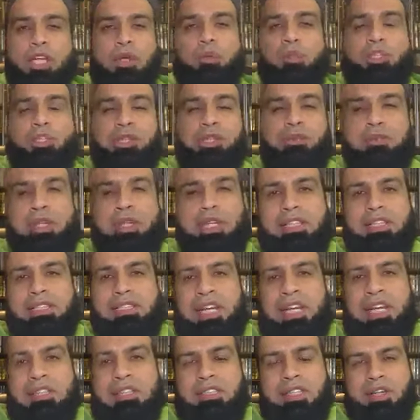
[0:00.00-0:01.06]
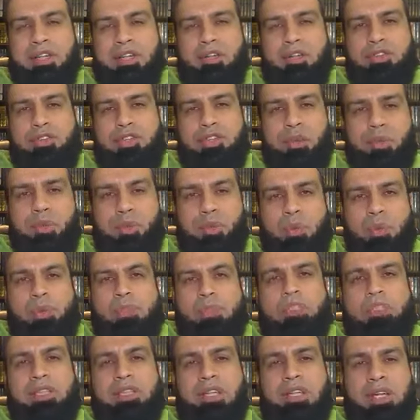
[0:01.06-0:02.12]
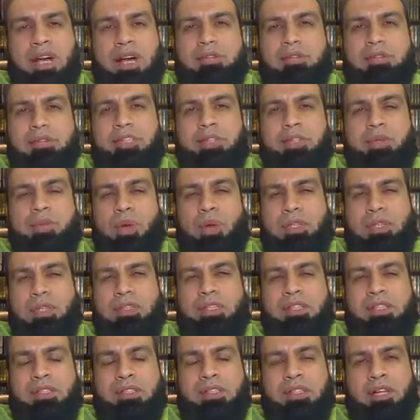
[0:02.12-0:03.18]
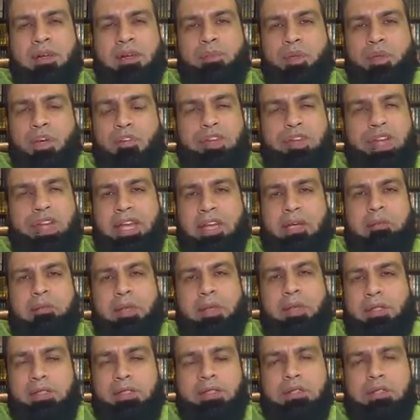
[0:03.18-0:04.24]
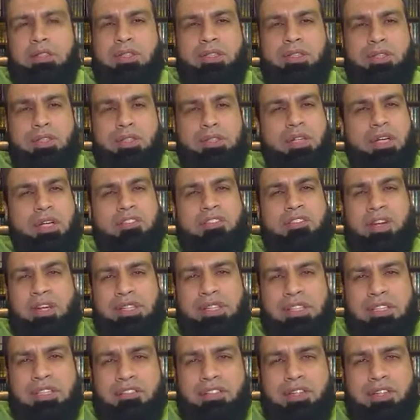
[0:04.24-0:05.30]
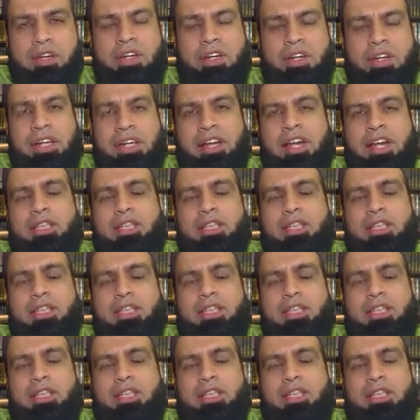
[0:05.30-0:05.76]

which means that the wounds and the consequences of anger, brothers and sisters, are very severe.